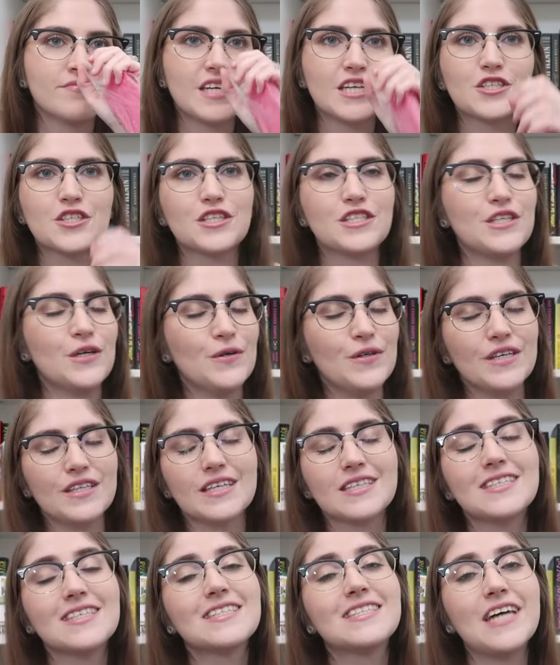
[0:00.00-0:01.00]
It's just so good.
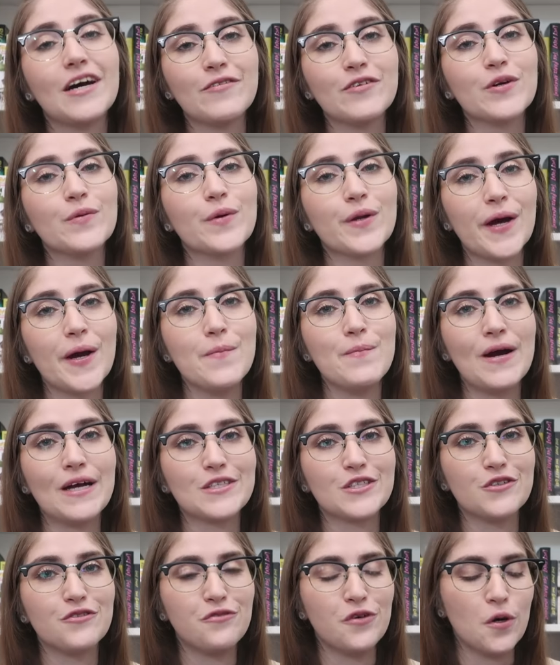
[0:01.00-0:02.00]
This is definitely what I
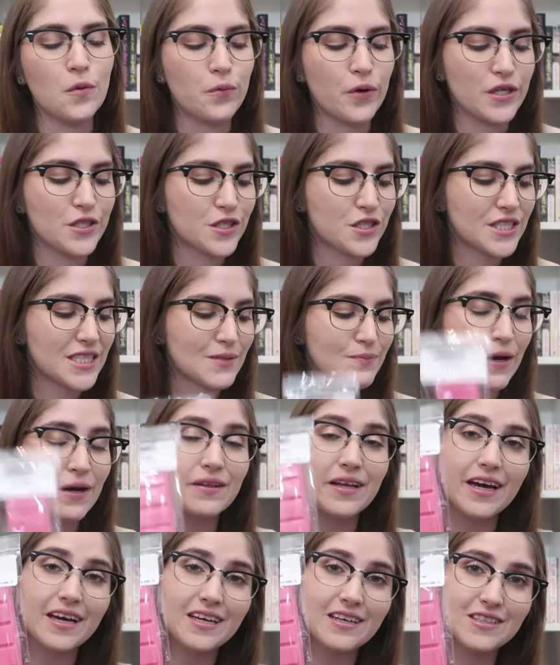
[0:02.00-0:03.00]
imagine a fall brunch to smell
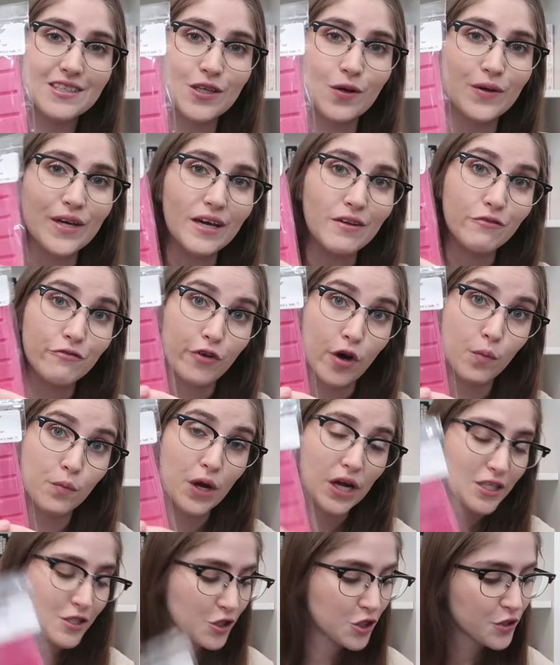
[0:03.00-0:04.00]
like. So again, fall
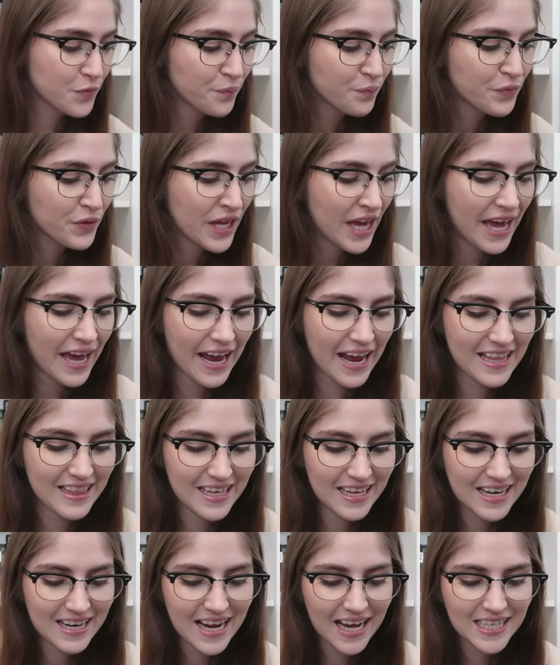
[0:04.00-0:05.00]
brunch. And
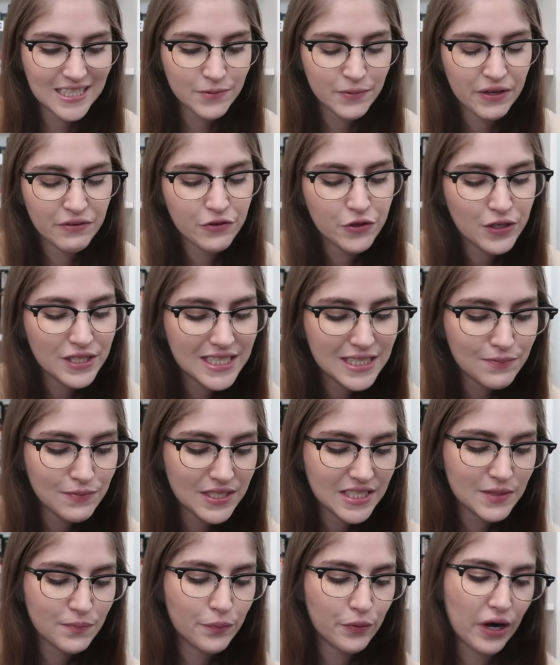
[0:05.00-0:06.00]
then next we have
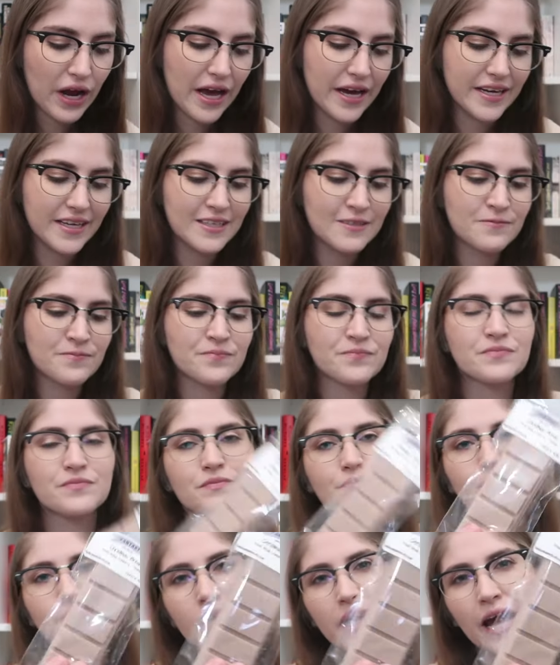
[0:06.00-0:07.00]
Christmas bread.
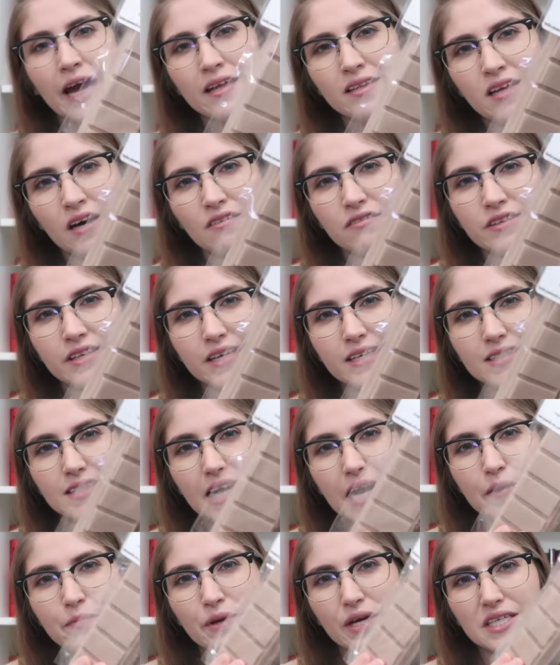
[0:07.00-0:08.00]
I love this.
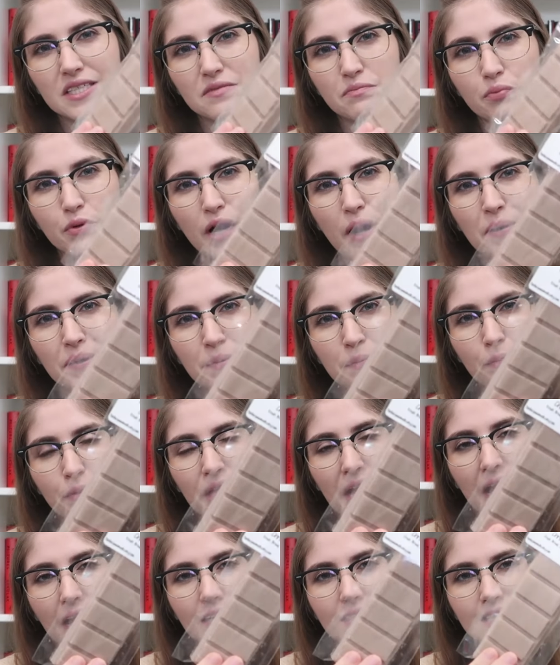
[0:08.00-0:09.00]
I mix brown and
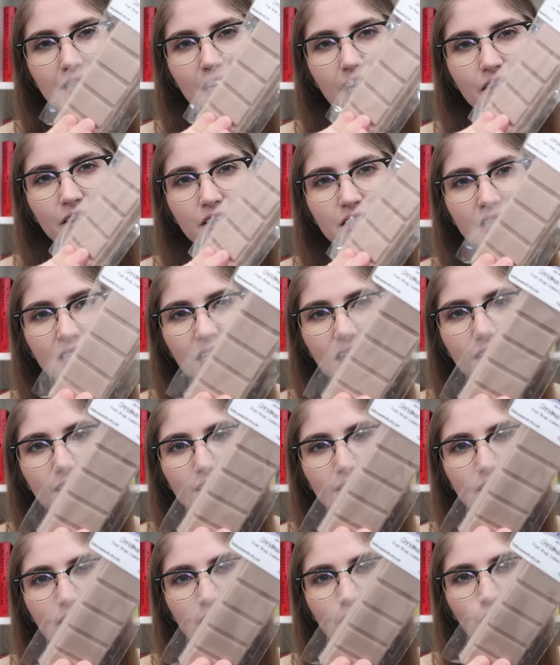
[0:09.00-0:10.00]
black together to get
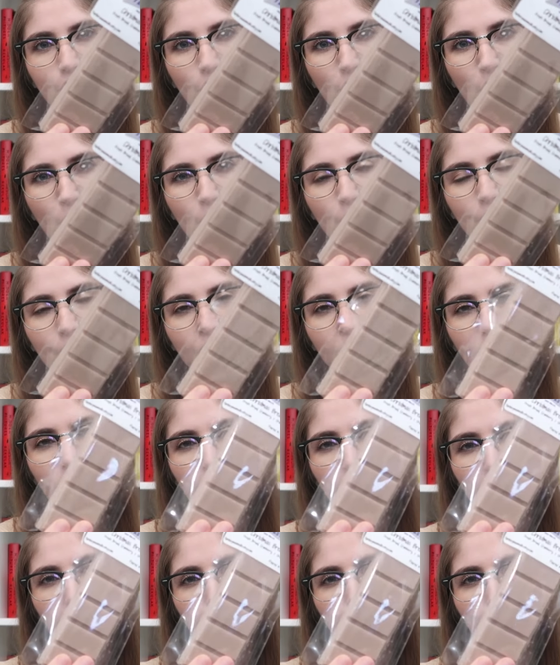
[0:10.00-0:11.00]
this like taupe,
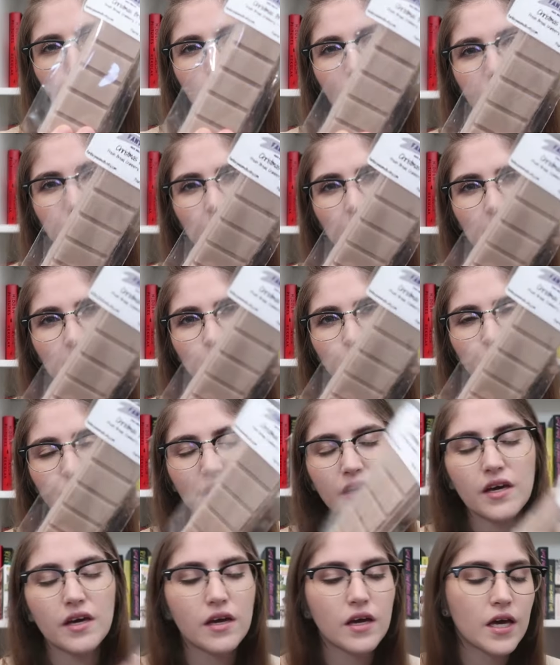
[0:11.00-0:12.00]
and I'm obsessed with
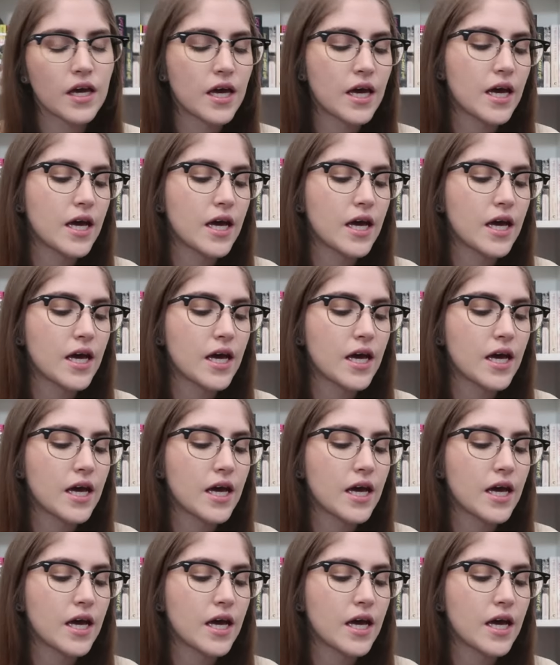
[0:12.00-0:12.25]
it.